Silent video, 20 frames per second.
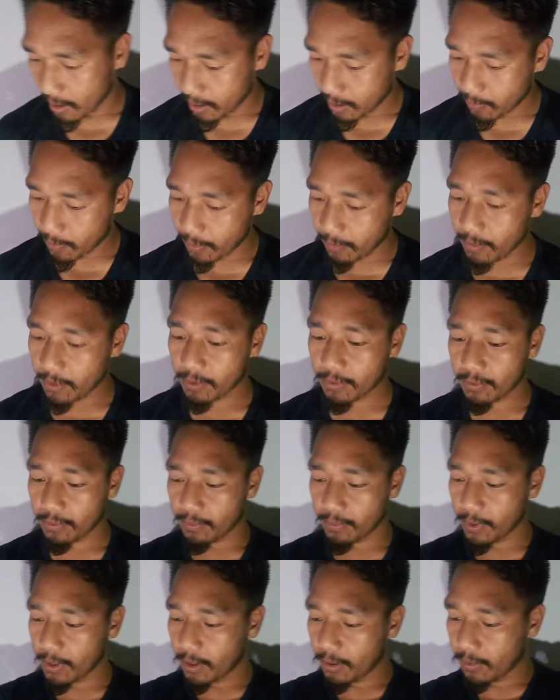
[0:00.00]
In the
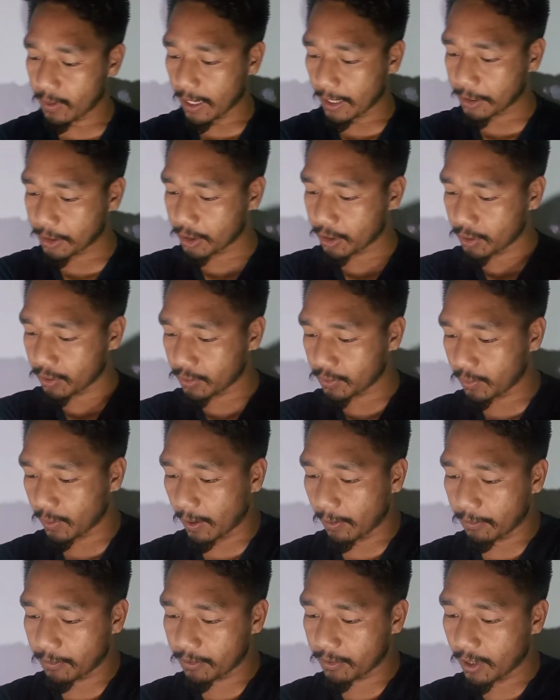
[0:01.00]
previous video lectures
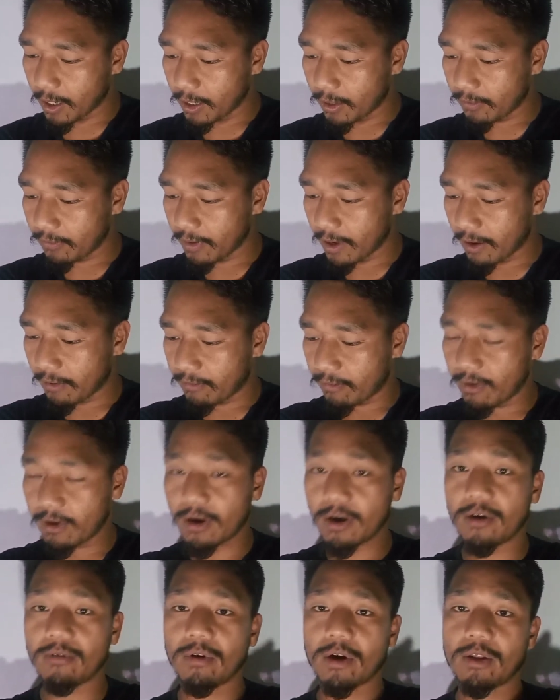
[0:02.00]
we have
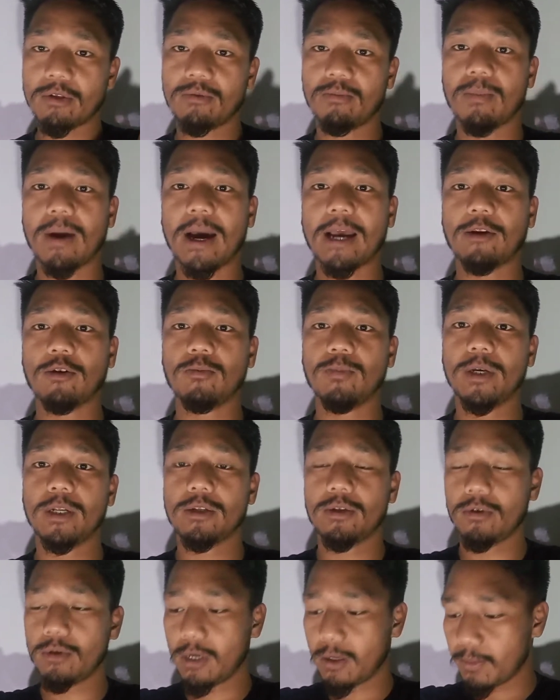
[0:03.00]
learned what is
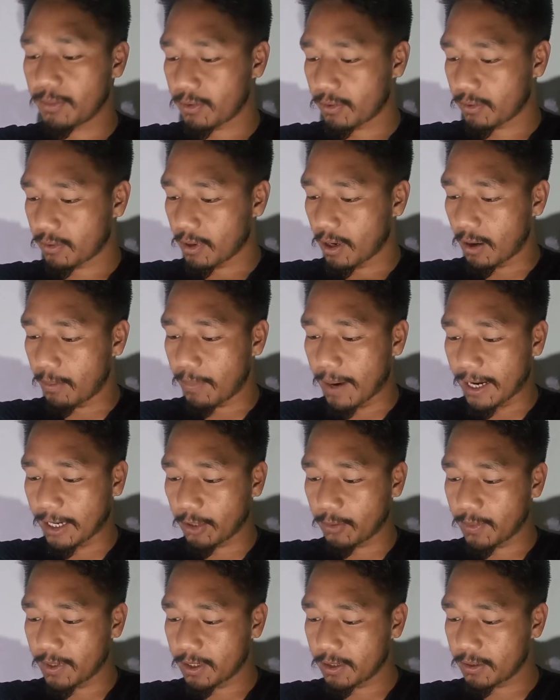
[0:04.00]
binomial theorems,
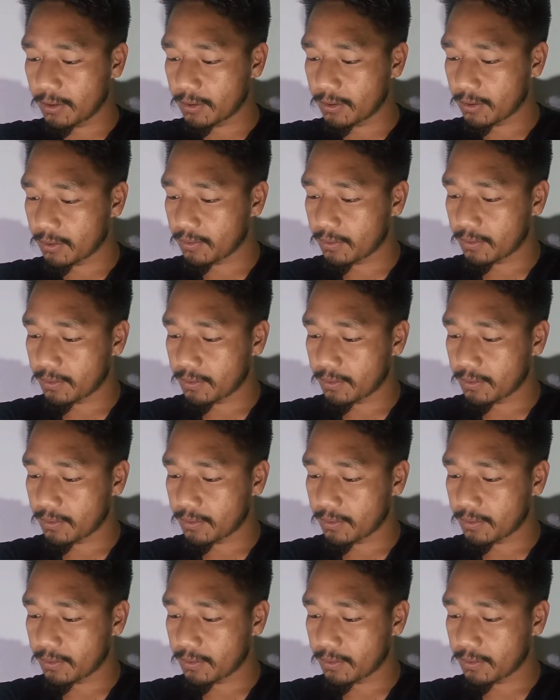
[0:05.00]
binomials,